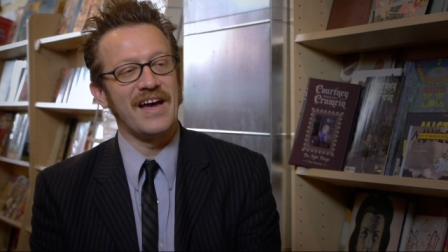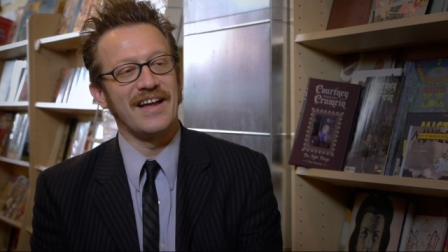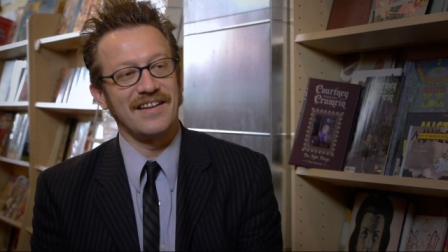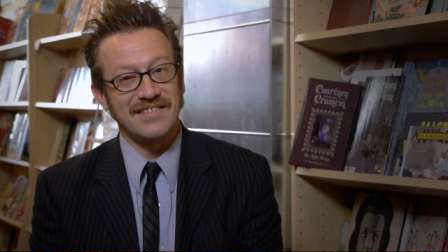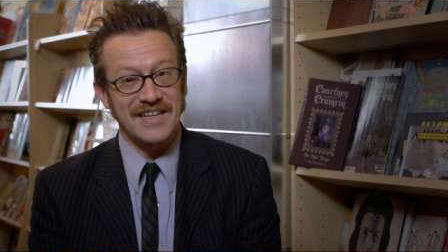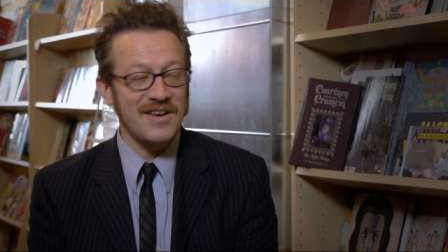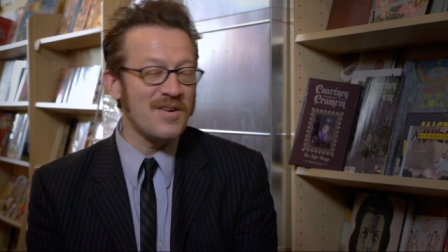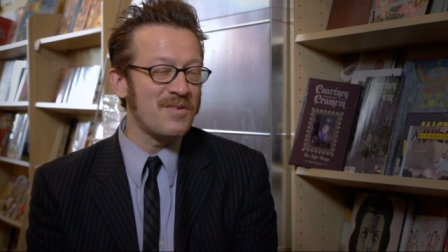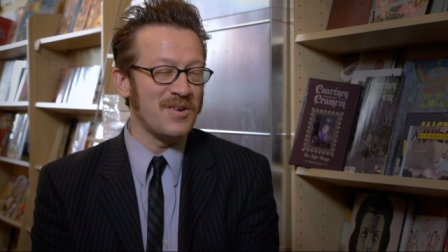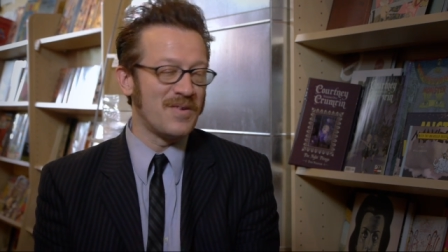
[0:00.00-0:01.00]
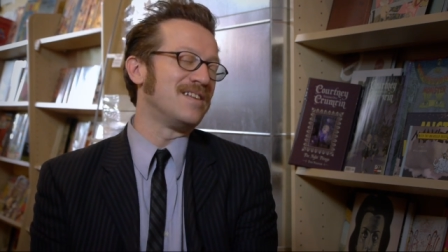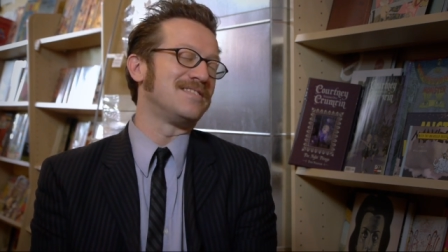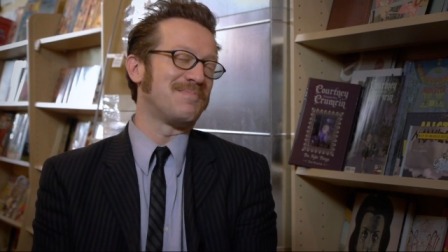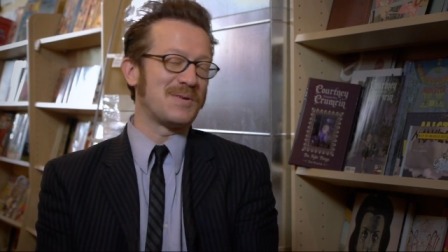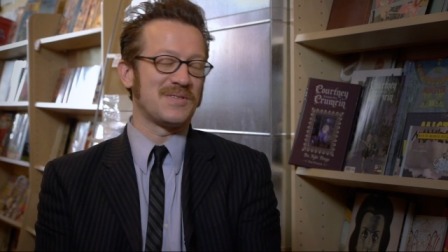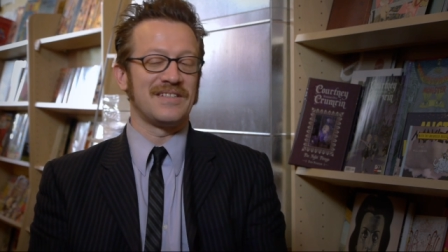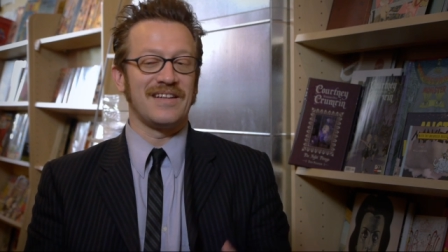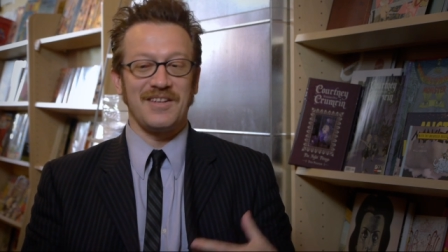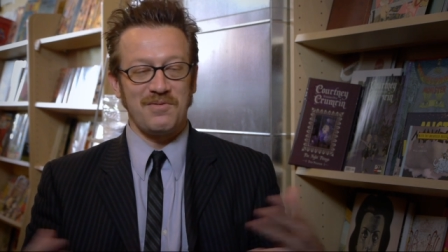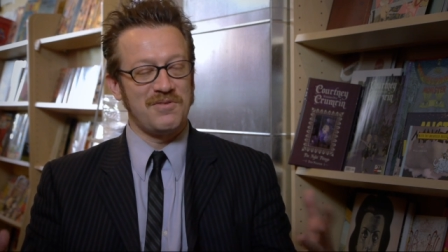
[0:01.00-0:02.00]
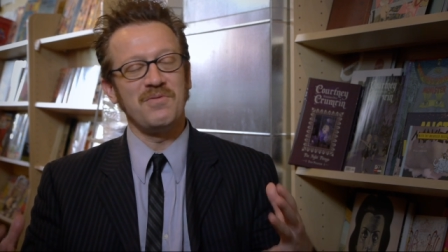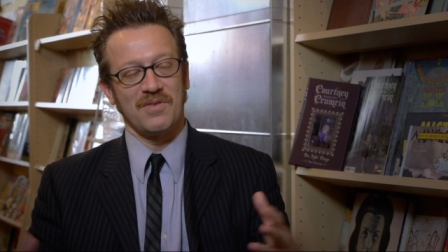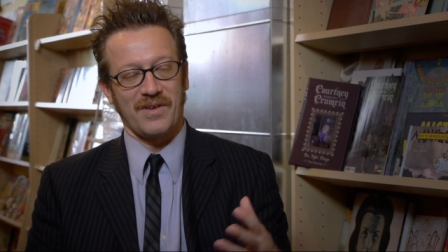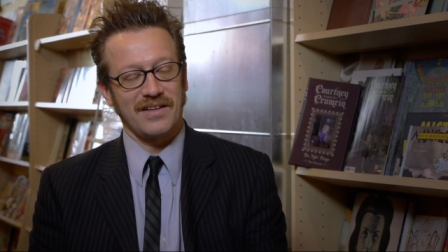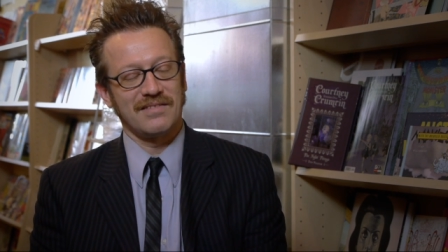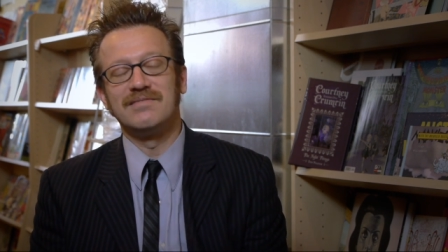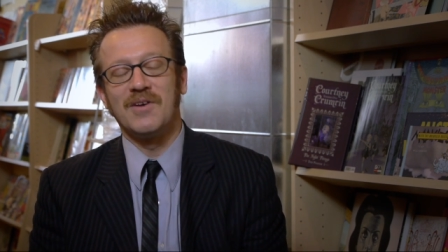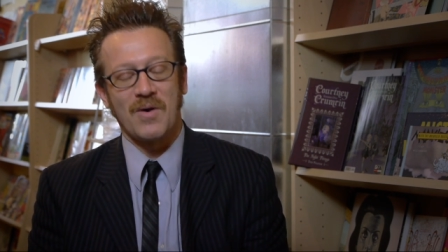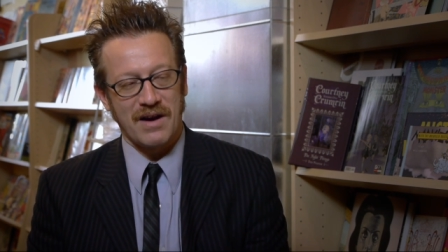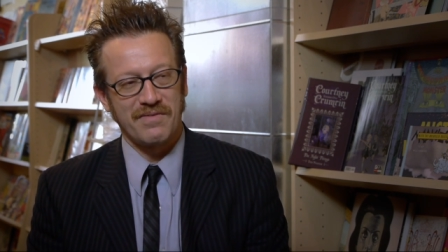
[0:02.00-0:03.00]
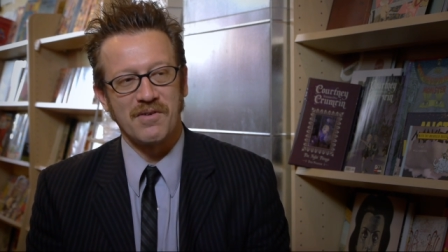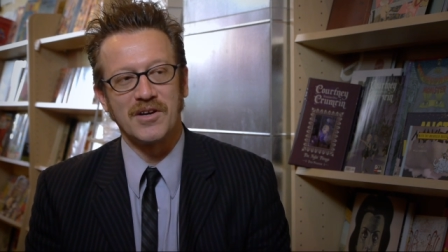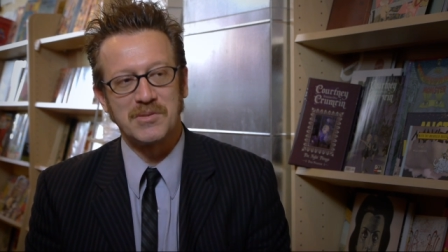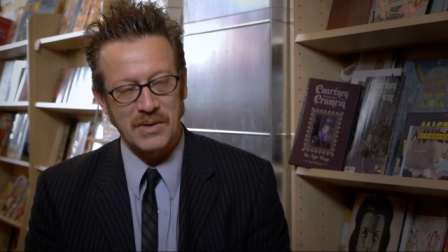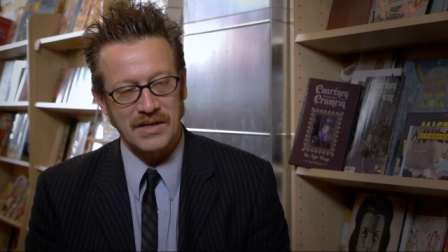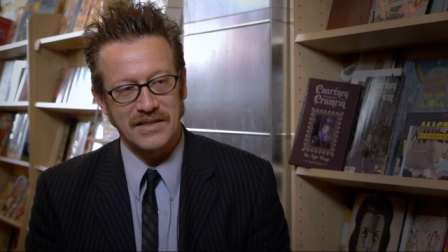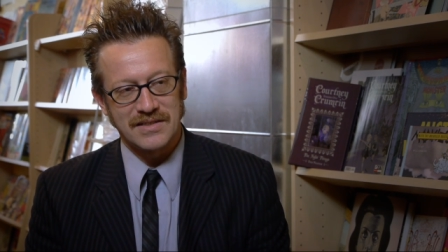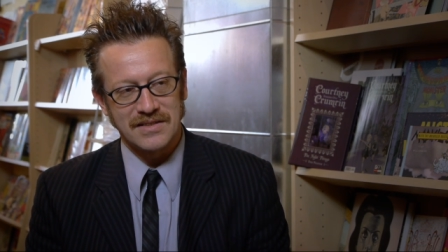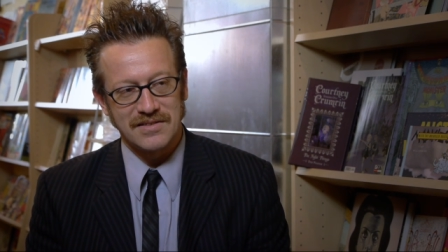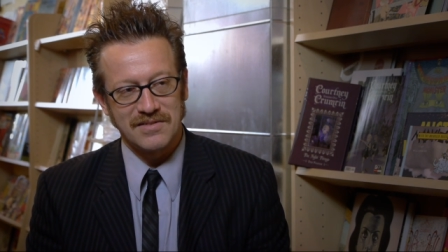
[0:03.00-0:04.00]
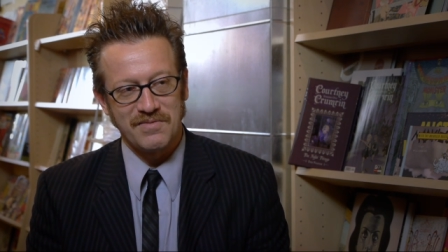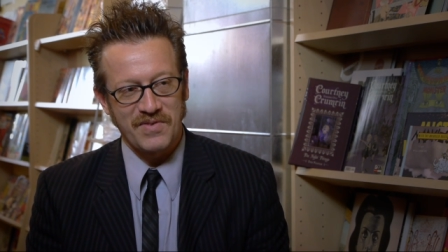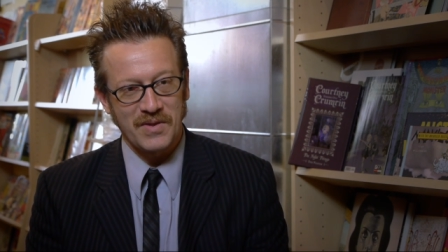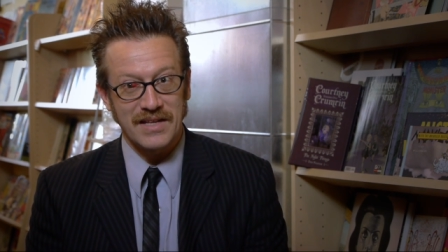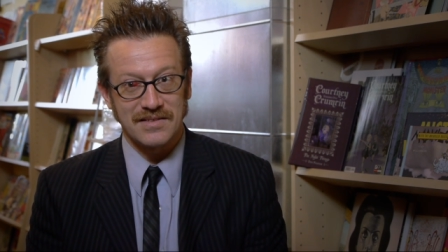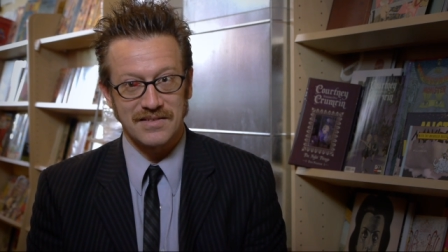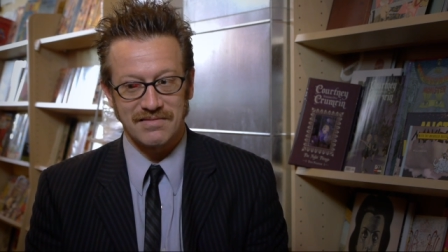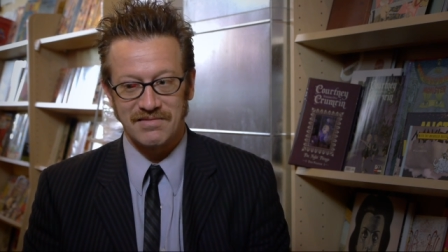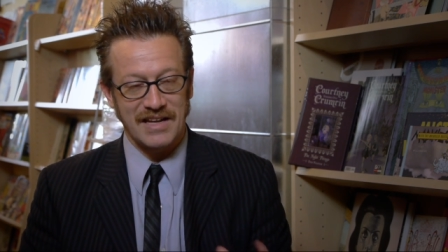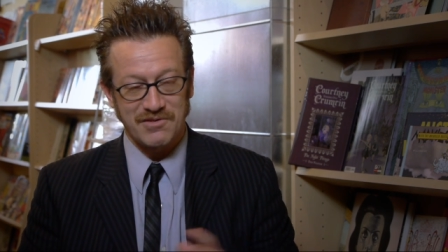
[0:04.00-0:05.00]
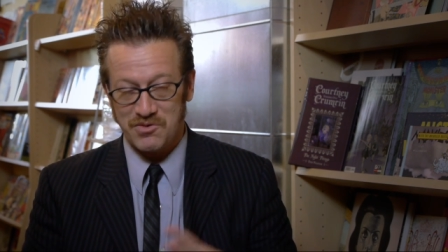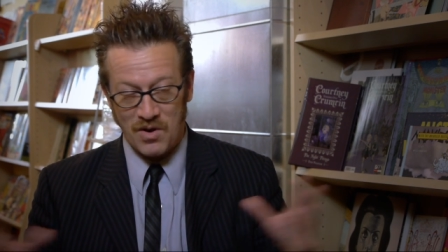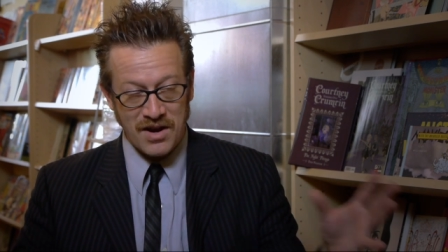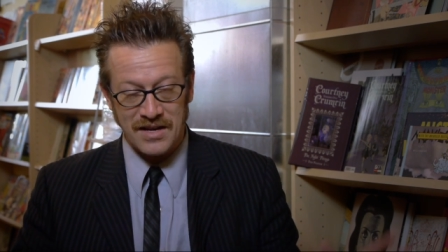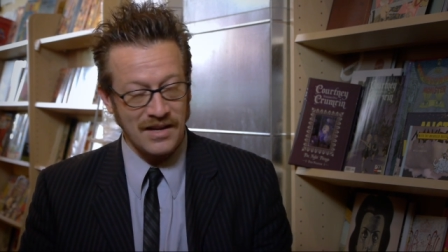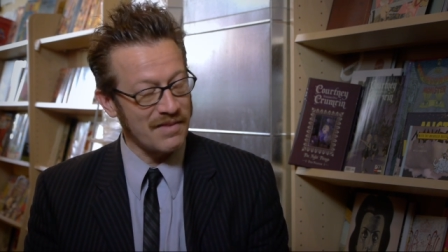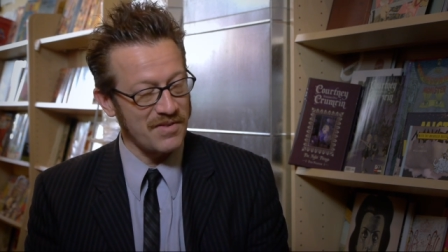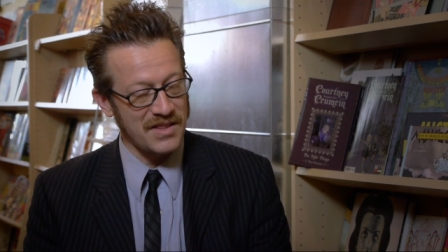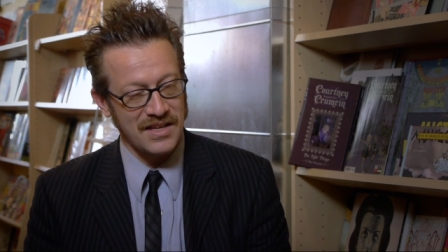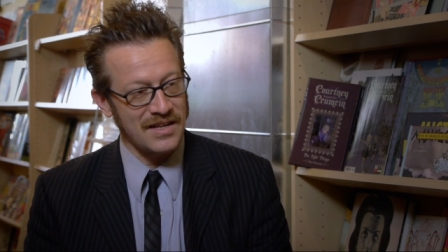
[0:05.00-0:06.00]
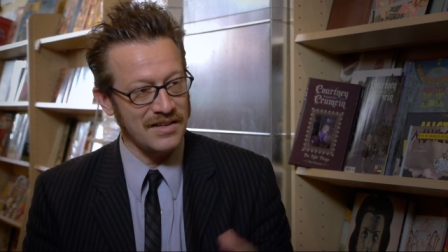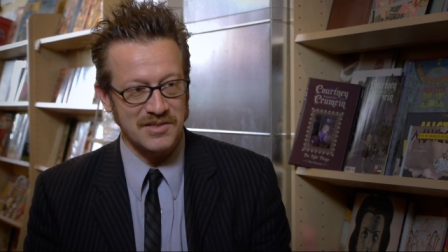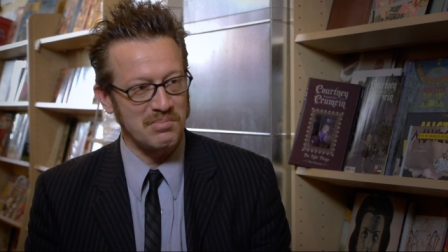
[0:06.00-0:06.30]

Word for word: that, because I know you as a person that you do like go out for experiences. Do you feel that trying everything